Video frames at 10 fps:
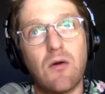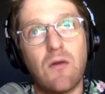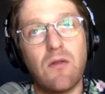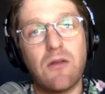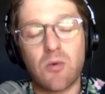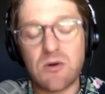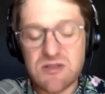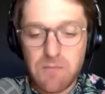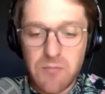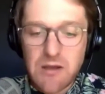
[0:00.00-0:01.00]
there was
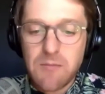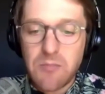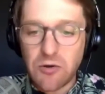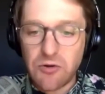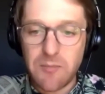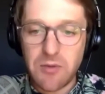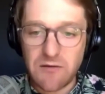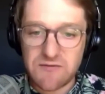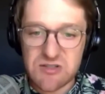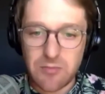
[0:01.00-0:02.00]
a big buildup
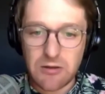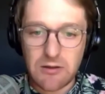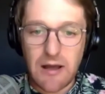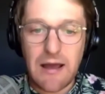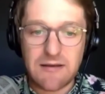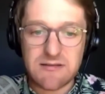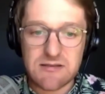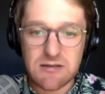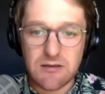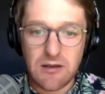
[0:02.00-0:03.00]
of
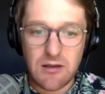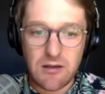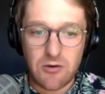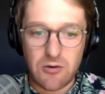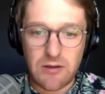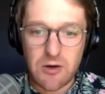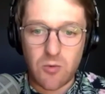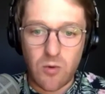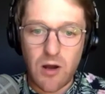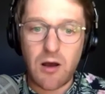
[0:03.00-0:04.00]
supplies here, like
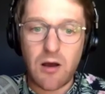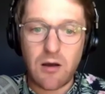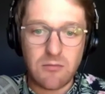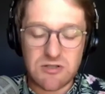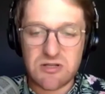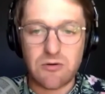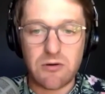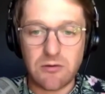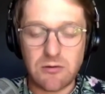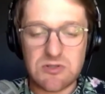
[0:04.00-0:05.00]
raw
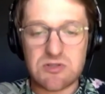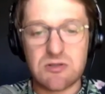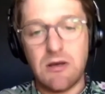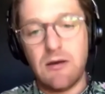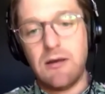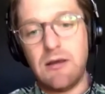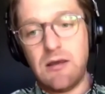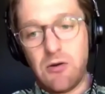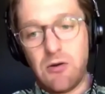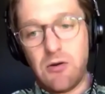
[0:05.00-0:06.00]
materials
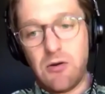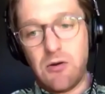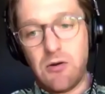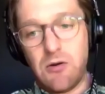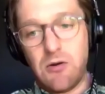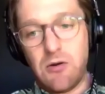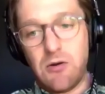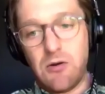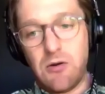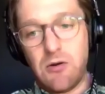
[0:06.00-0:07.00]
here ahead of,
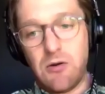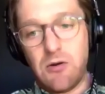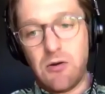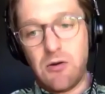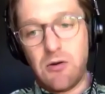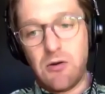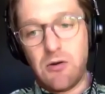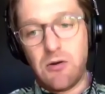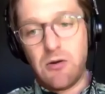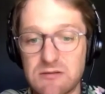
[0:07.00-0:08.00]
I
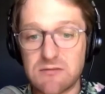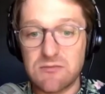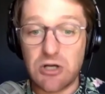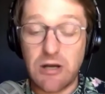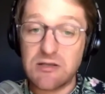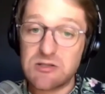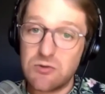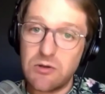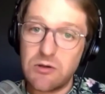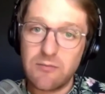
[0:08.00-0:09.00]
guess, Chinese New
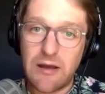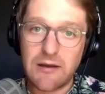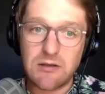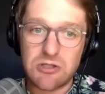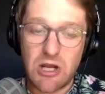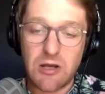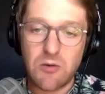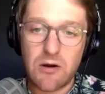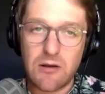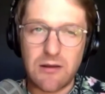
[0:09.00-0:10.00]
Year back in
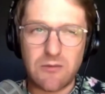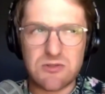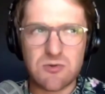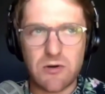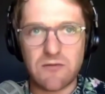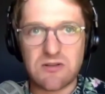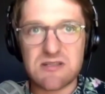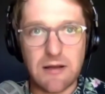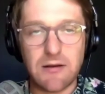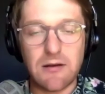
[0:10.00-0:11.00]
January. That was sort of
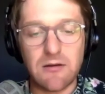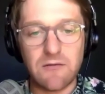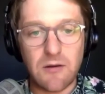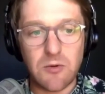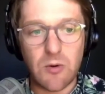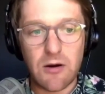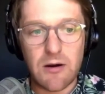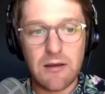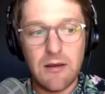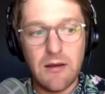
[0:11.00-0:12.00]
extended into
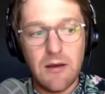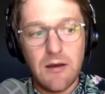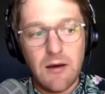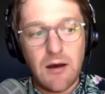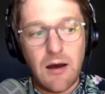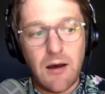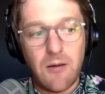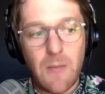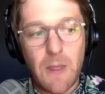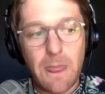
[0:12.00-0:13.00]
February.
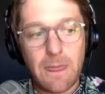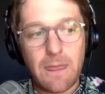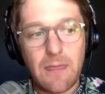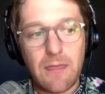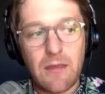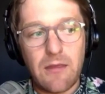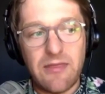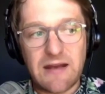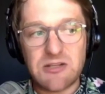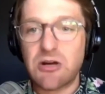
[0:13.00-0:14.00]

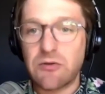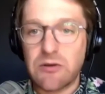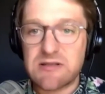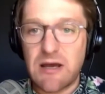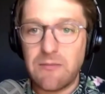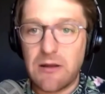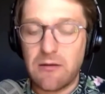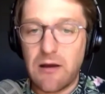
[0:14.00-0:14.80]
That is generally a time that